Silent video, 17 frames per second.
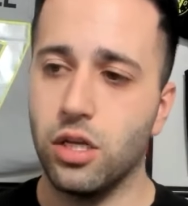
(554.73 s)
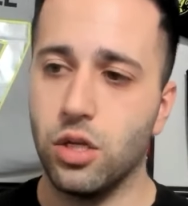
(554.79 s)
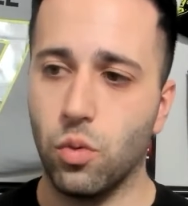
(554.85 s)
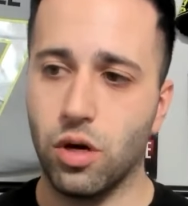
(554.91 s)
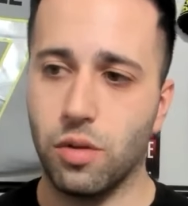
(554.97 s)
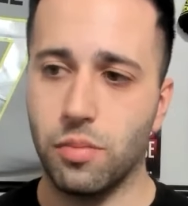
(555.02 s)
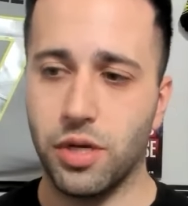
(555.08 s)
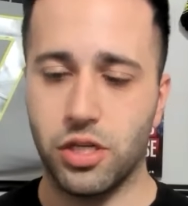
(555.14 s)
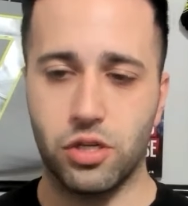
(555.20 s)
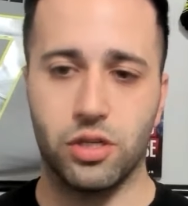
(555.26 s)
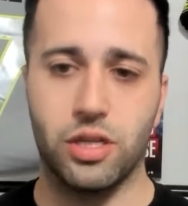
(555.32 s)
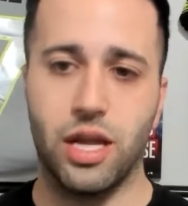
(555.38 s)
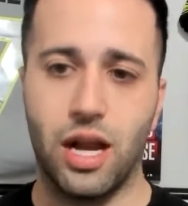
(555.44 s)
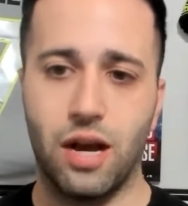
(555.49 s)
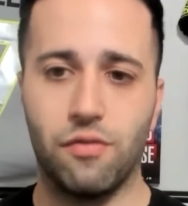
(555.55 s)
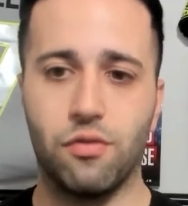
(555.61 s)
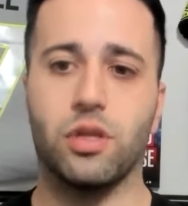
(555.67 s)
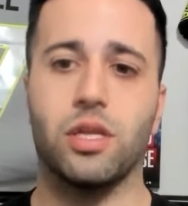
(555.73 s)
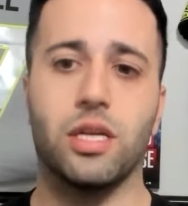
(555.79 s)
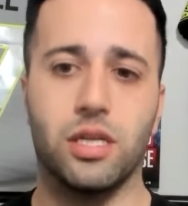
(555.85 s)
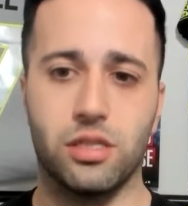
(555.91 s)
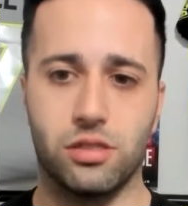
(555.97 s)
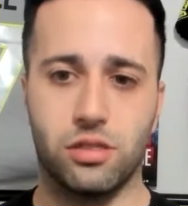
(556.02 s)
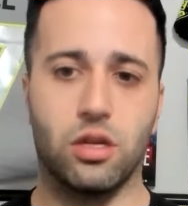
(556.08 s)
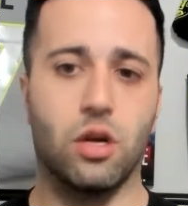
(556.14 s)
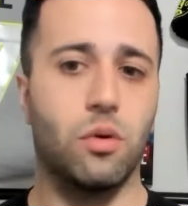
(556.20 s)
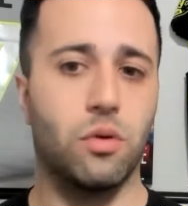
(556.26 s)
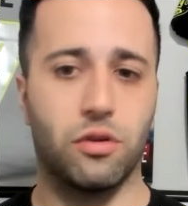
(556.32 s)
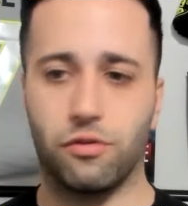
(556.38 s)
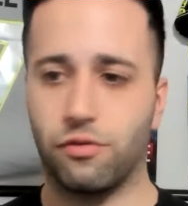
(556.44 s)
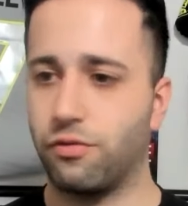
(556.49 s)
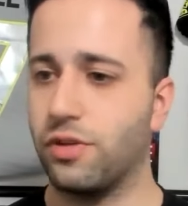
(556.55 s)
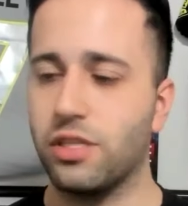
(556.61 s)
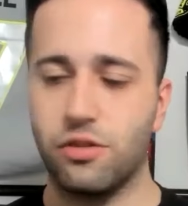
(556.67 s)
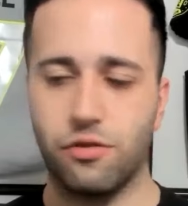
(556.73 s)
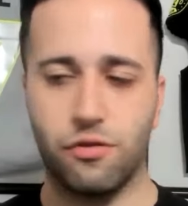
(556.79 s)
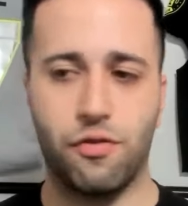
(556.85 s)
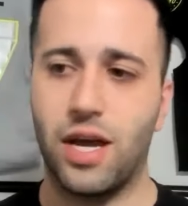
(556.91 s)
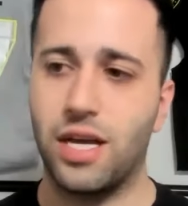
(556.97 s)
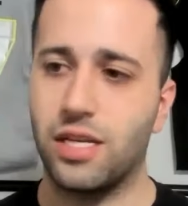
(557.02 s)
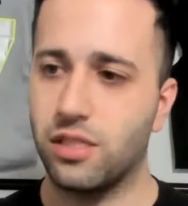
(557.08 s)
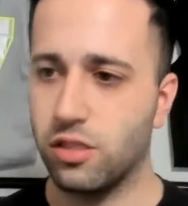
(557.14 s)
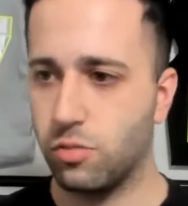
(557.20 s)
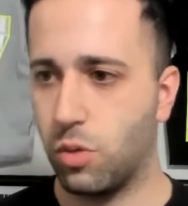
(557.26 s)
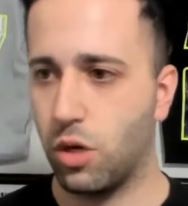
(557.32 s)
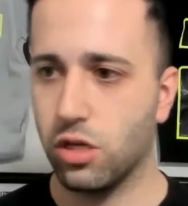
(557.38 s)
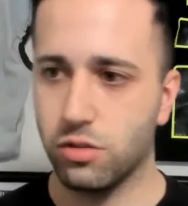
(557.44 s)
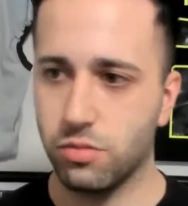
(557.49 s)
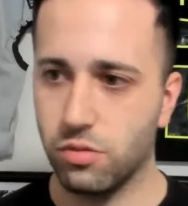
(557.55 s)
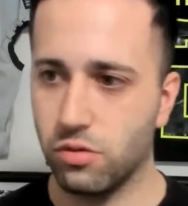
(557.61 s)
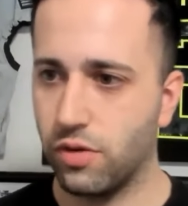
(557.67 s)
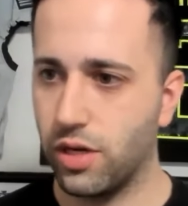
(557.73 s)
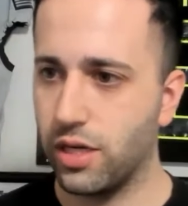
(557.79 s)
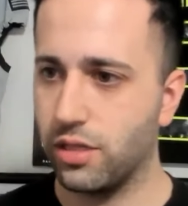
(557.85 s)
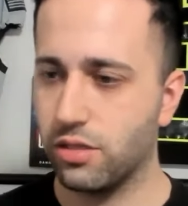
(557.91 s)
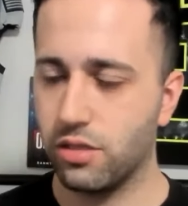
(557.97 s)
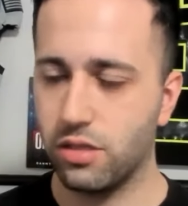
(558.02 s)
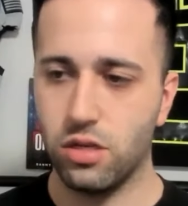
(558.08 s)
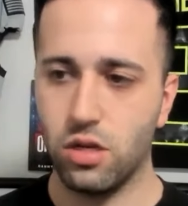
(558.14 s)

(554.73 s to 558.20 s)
You want to make sure that everything is going as fast as possible, right?